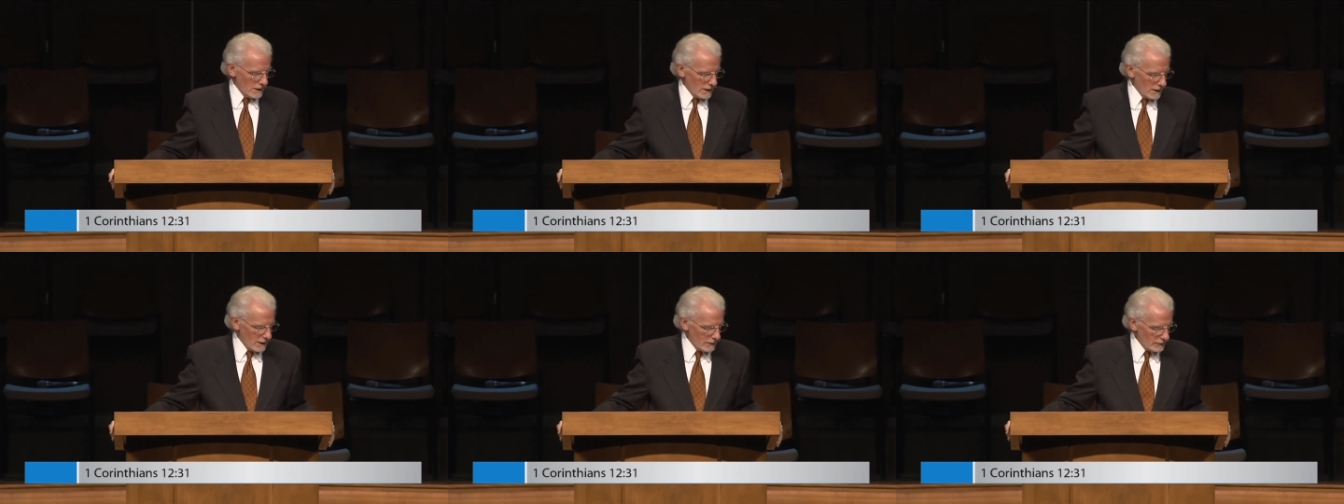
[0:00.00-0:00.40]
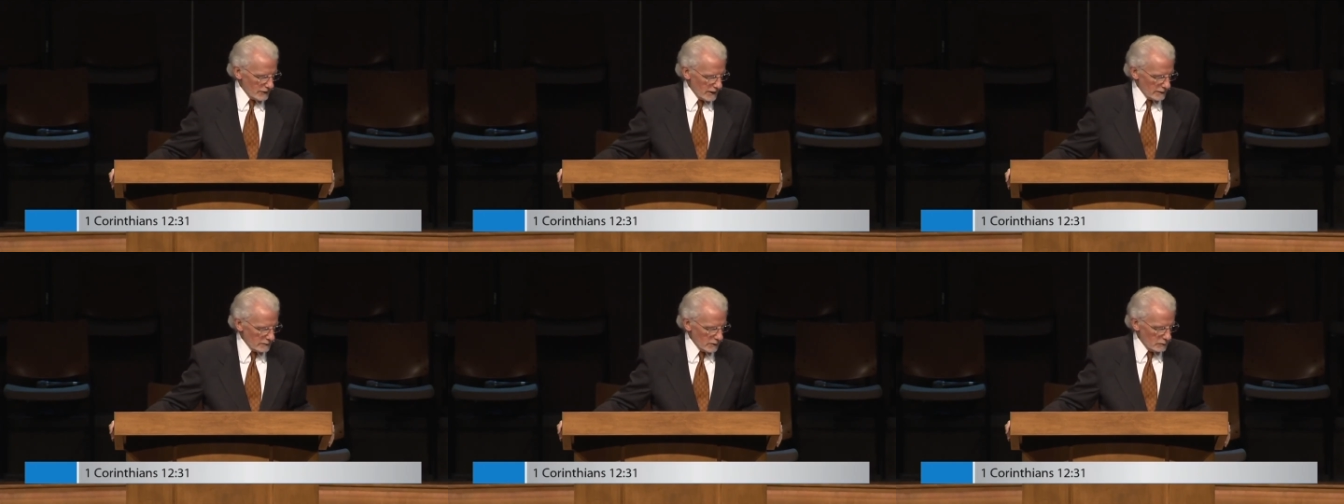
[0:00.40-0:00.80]
Our
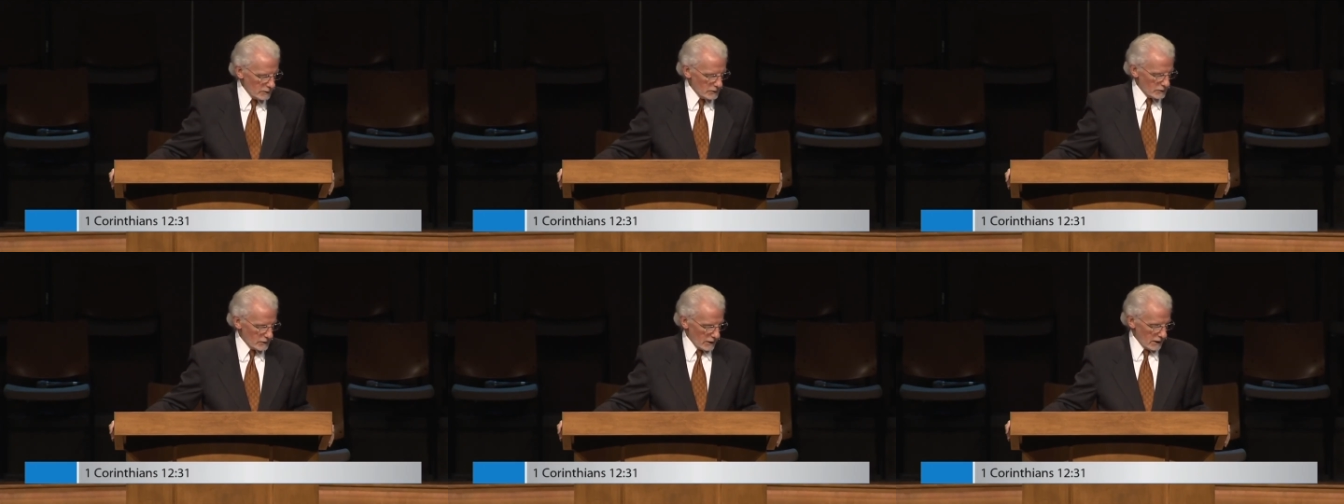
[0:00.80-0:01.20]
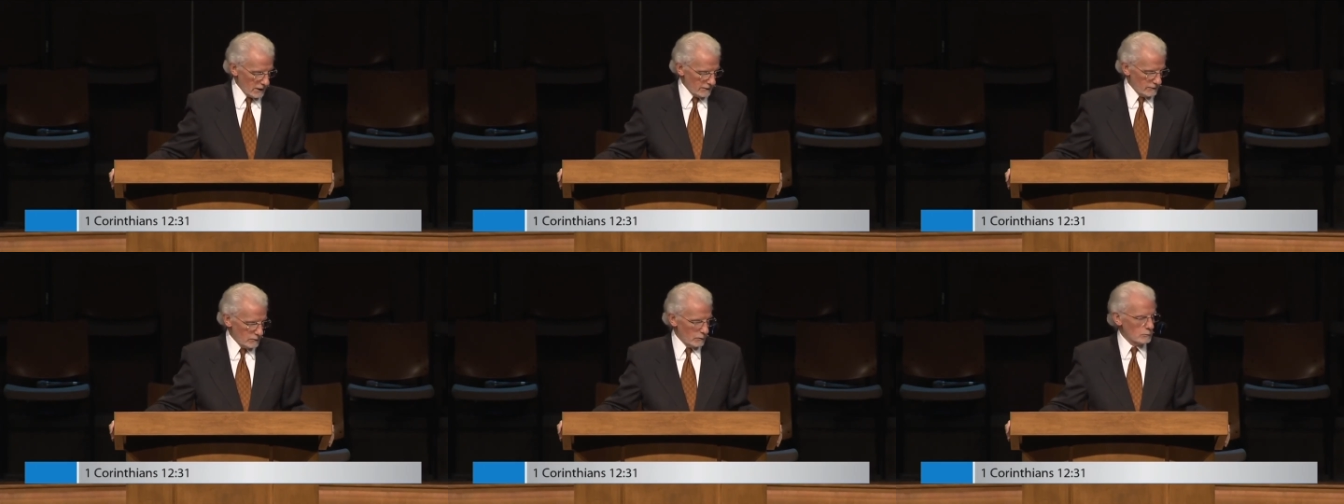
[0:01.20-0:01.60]
family was
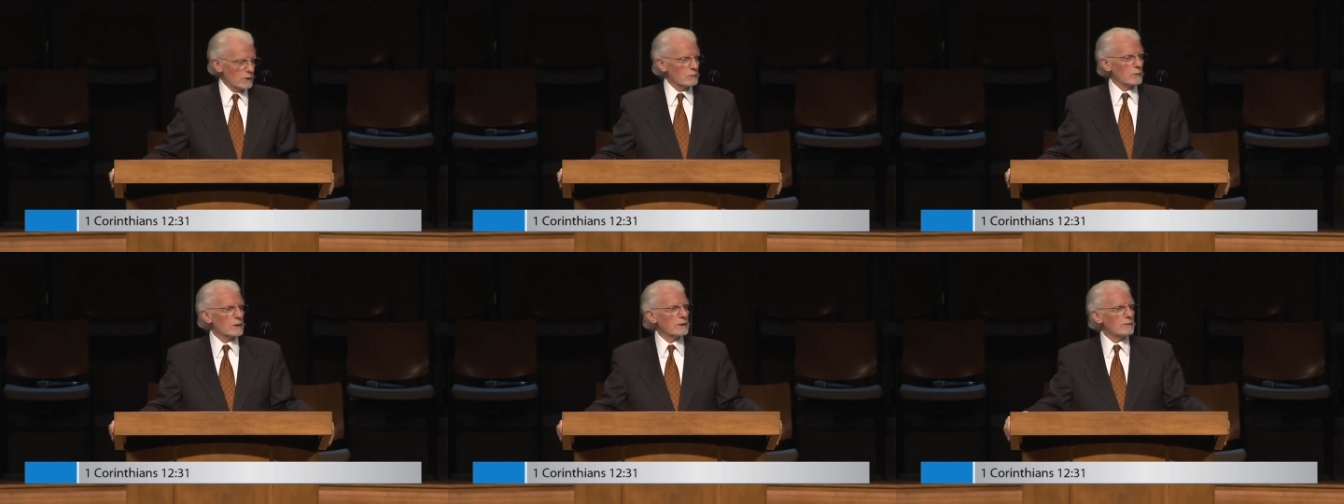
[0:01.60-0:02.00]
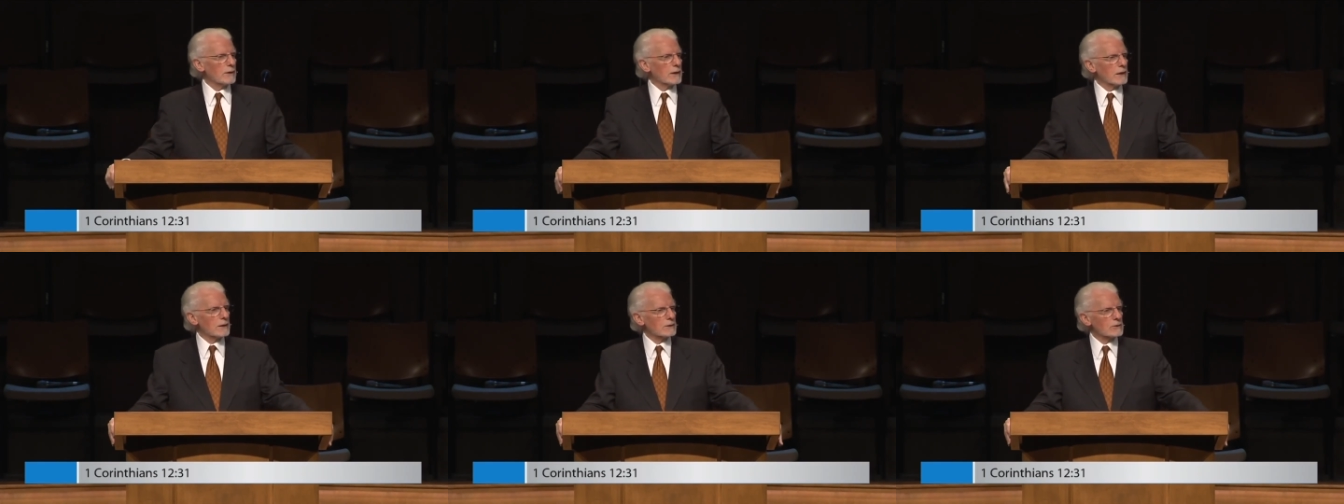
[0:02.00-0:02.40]
saved when we were
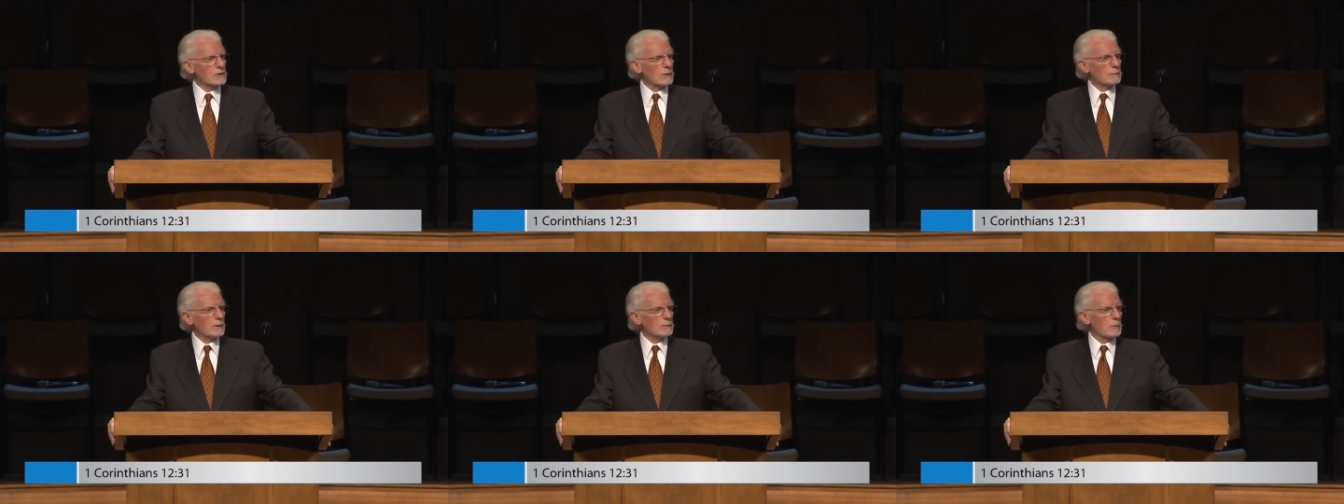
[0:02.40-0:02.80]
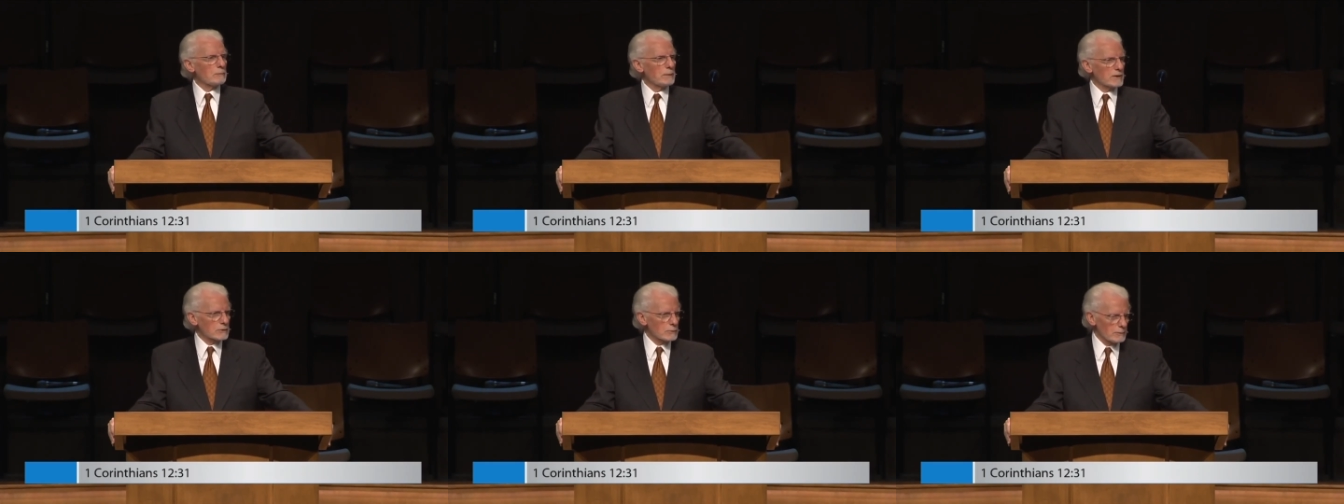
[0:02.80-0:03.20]
living in a suburb
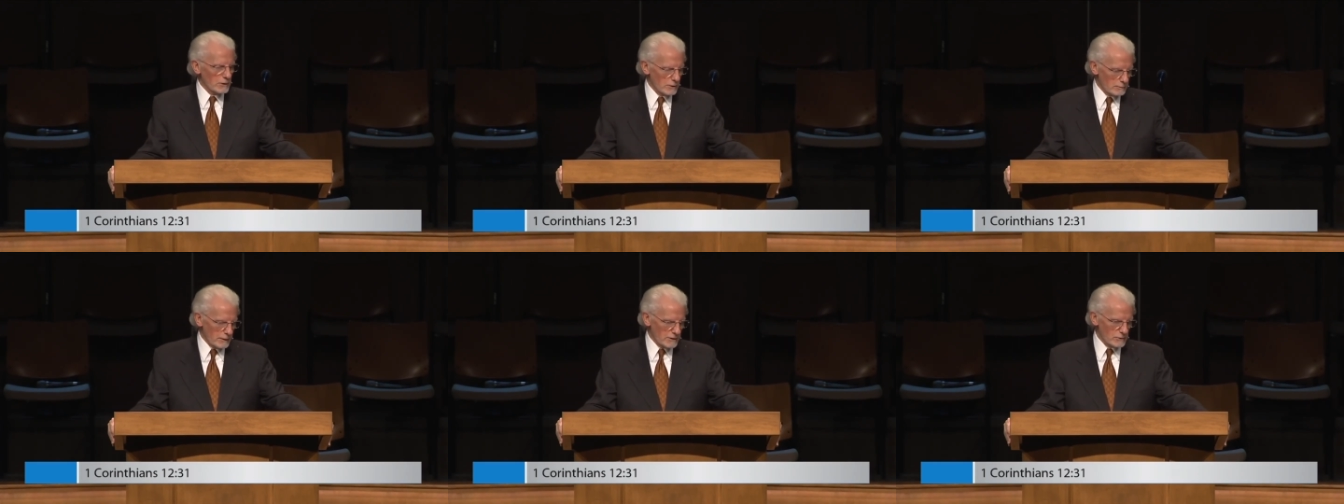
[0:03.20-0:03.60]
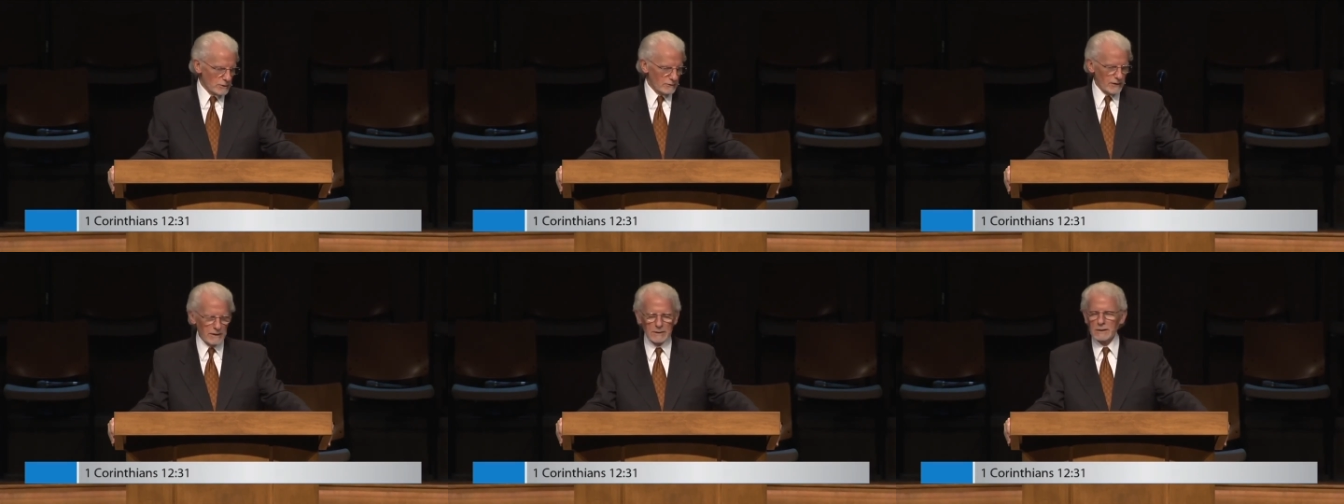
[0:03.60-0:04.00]
of Pittsburgh,
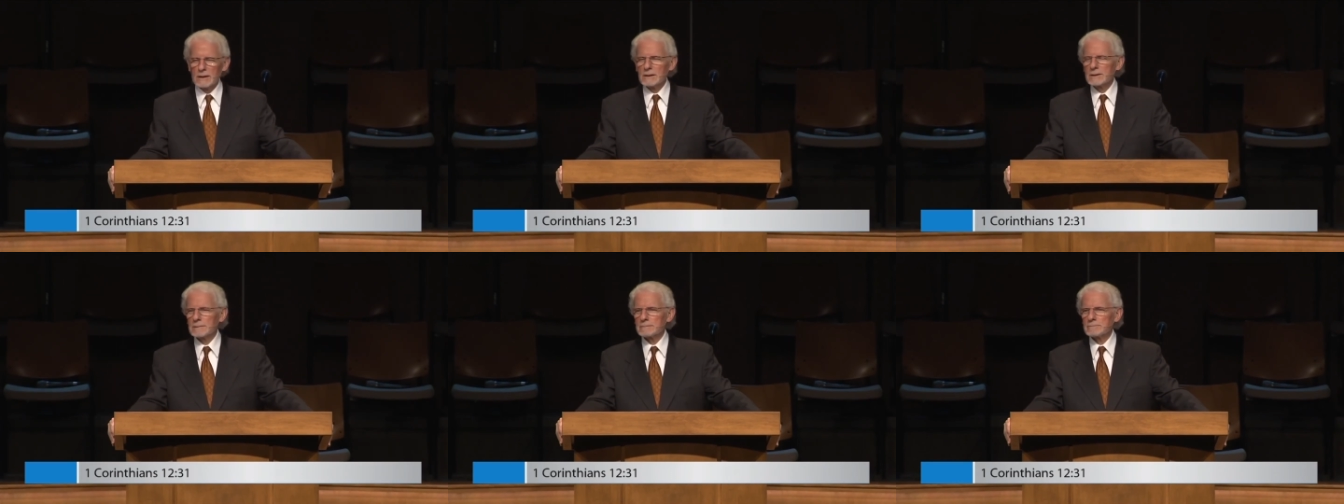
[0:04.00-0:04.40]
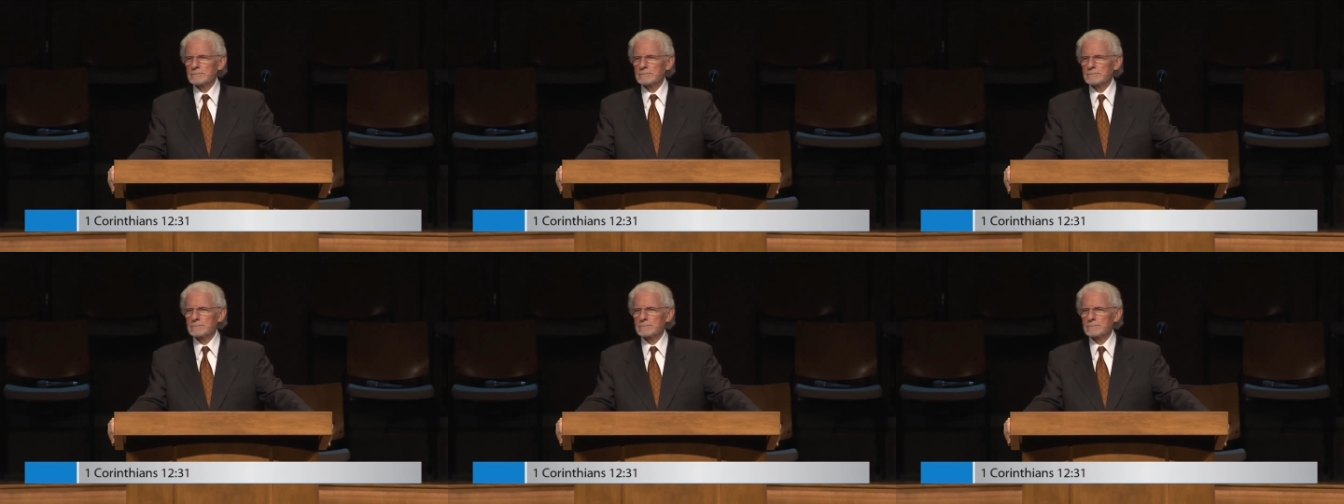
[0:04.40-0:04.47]
Pennsylvania.